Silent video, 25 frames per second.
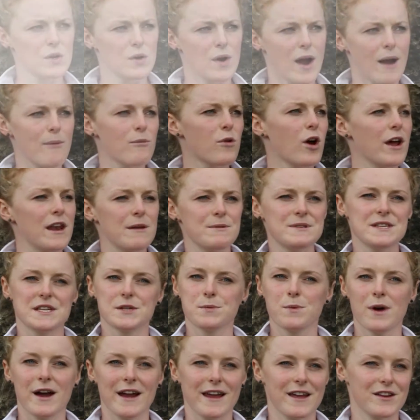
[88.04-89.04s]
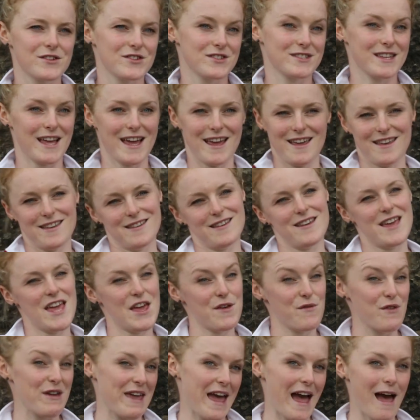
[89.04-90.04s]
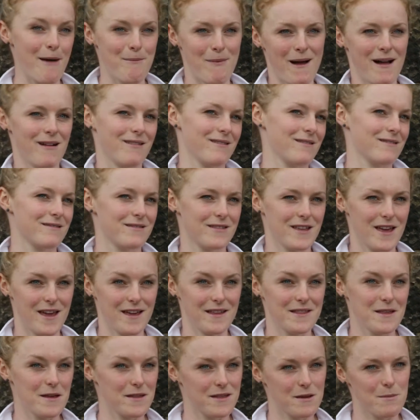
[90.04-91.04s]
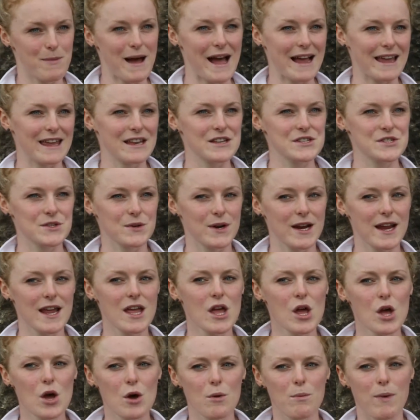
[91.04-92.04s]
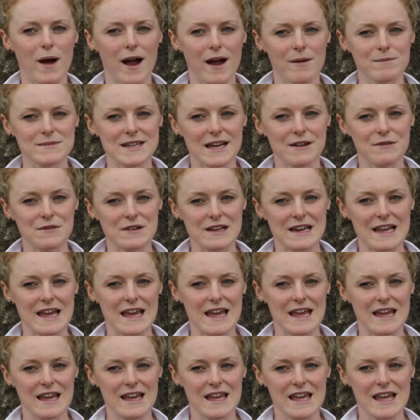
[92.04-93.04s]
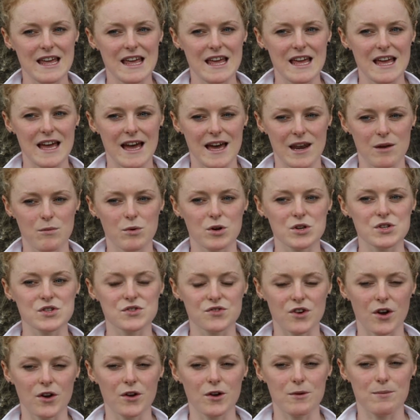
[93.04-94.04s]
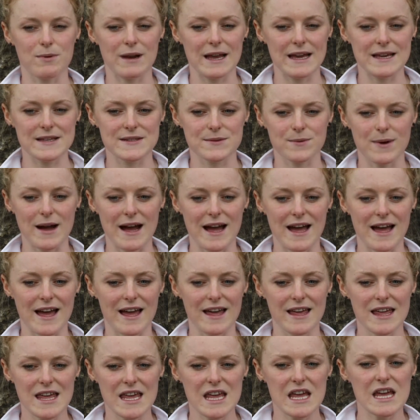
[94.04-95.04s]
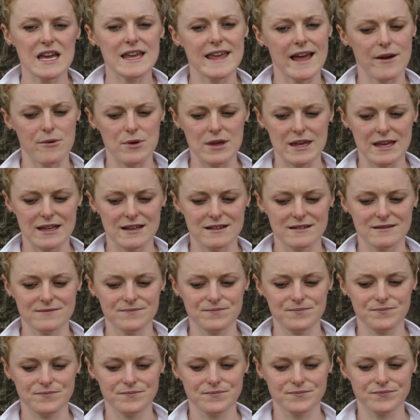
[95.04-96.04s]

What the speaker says: I'm not in a position where I can just like forget about the back injury, but I'm definitely in a much stronger place where we can